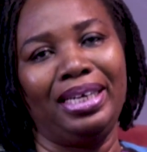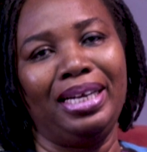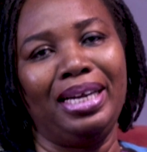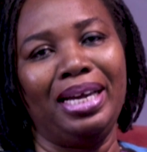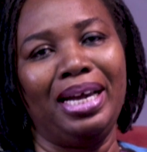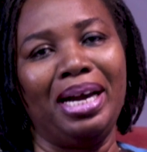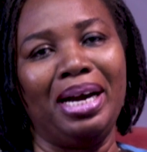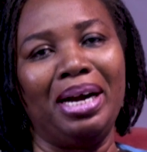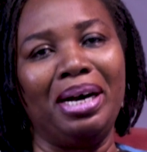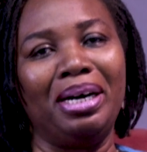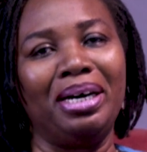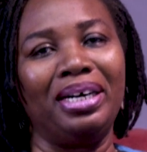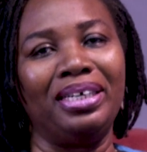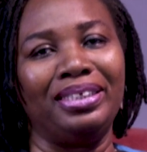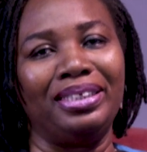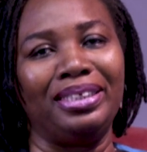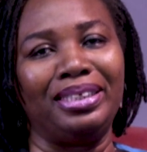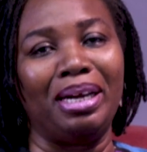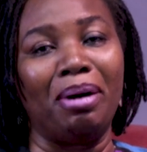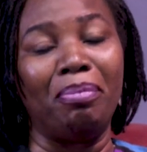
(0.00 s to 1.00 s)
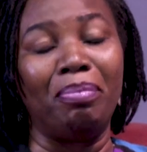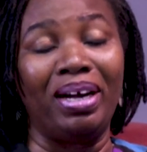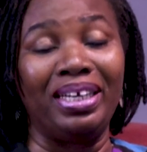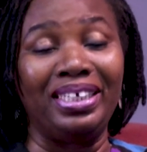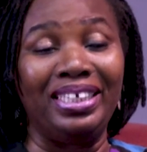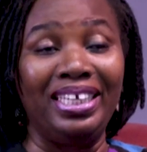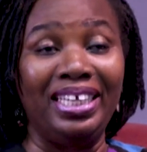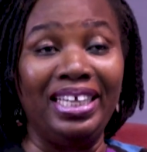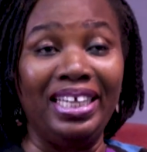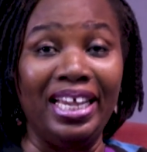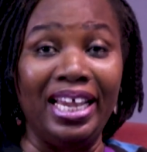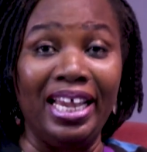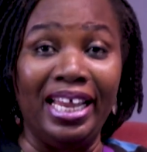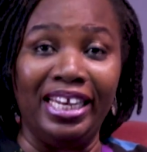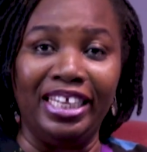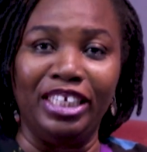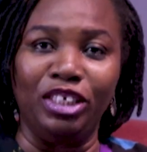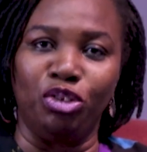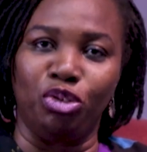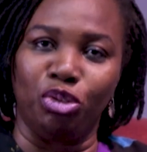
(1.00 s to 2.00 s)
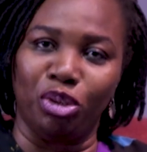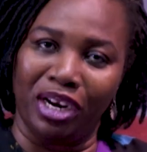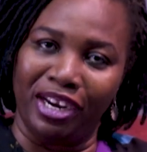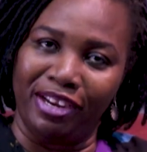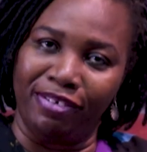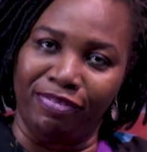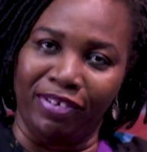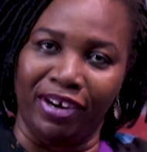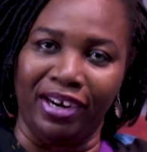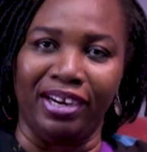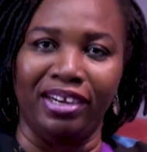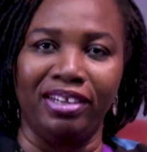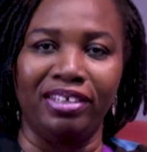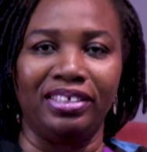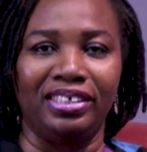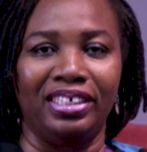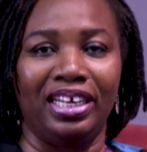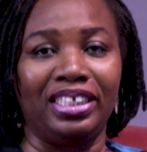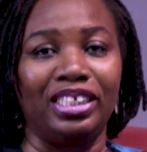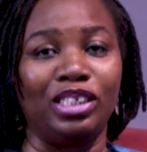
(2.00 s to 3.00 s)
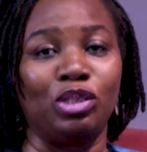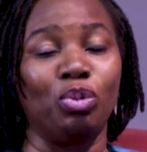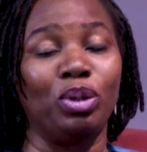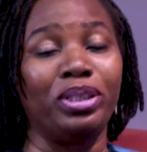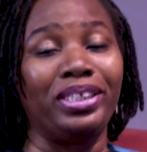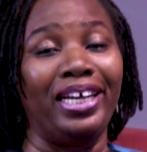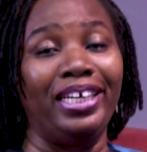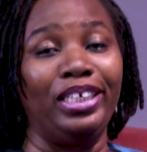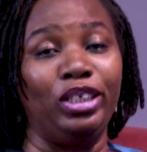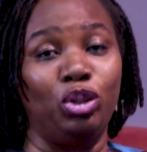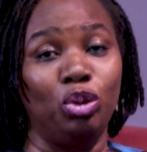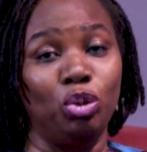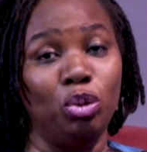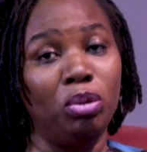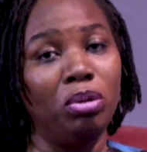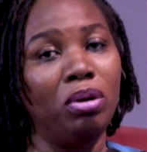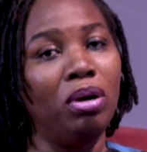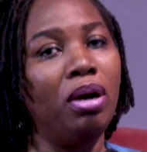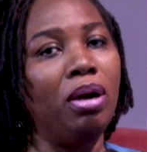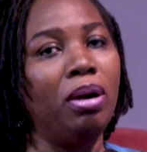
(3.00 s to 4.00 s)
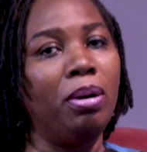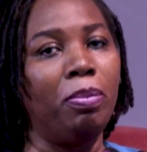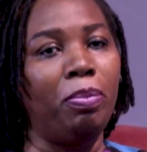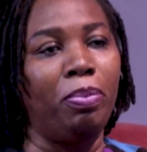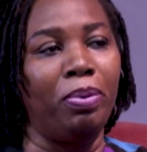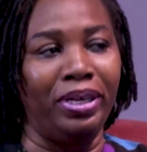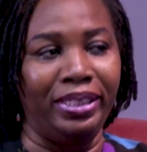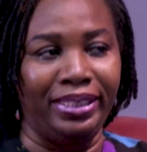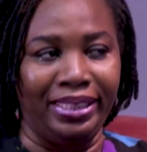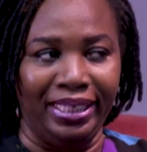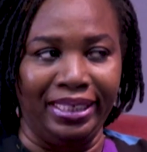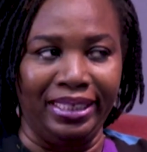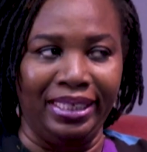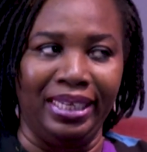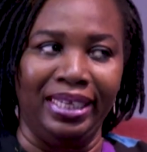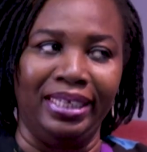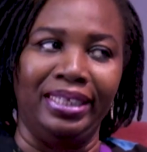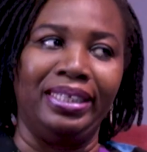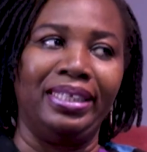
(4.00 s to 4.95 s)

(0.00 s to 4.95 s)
and I'm an e-hailing driver. That is what I do presently.